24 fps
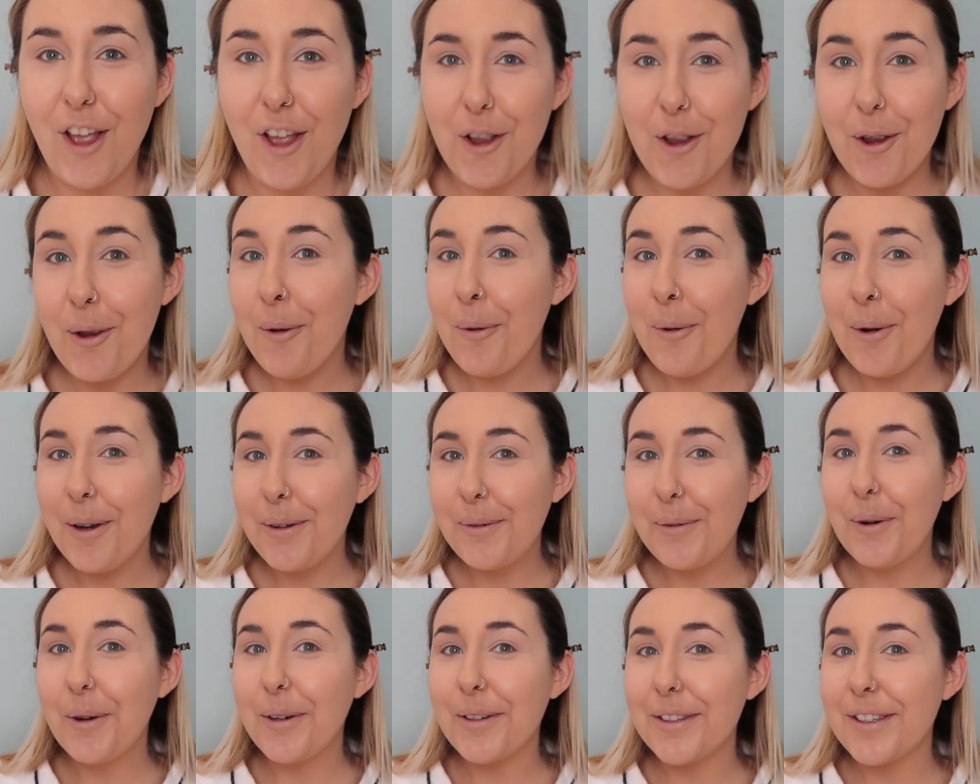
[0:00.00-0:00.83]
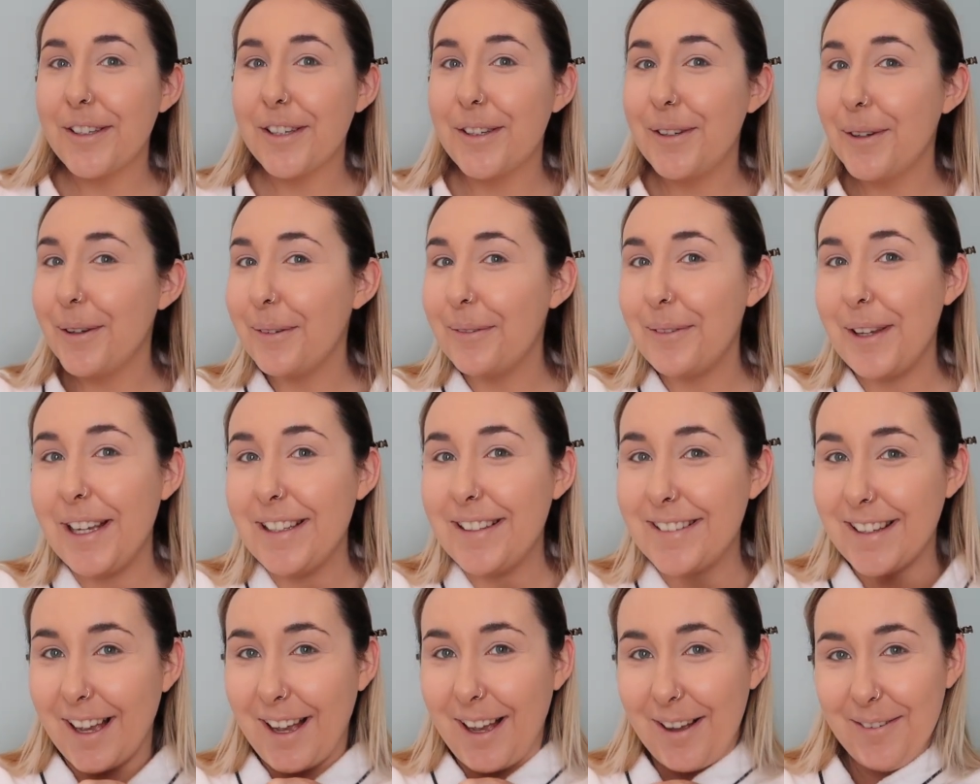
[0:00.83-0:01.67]
Who would want to do a
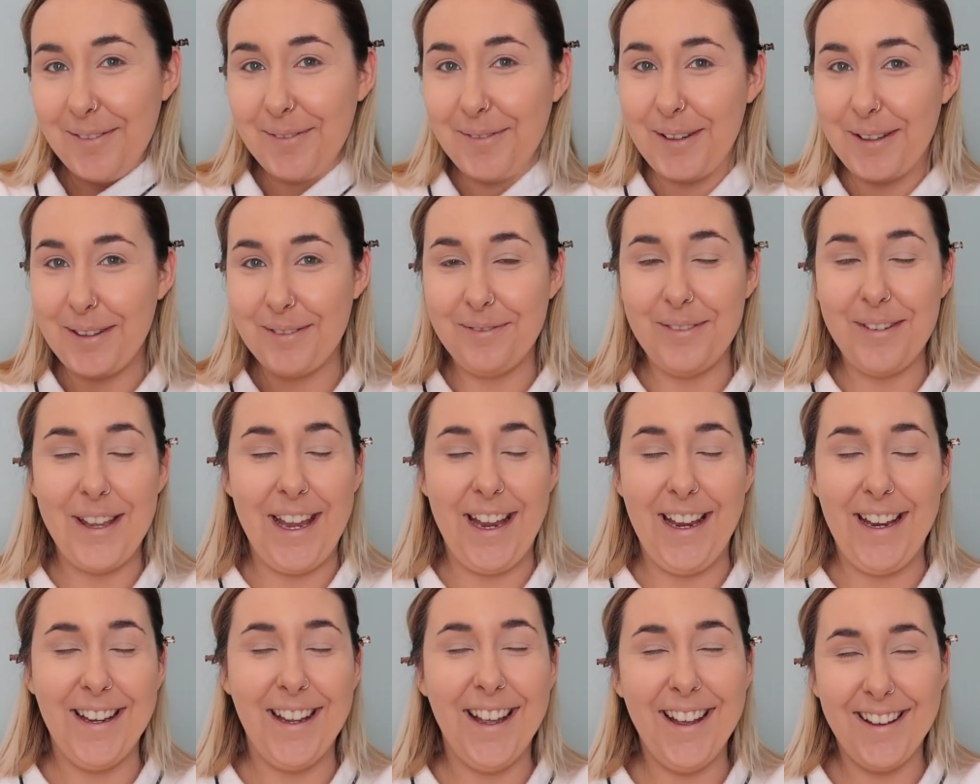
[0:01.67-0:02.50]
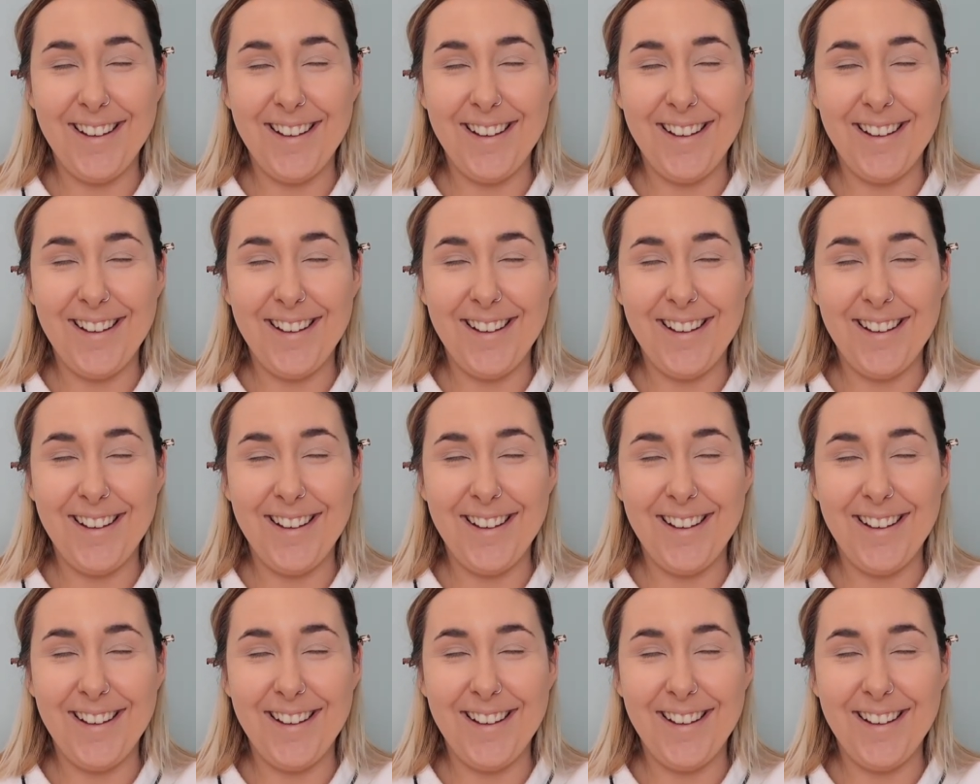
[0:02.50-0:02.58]
meetup with me?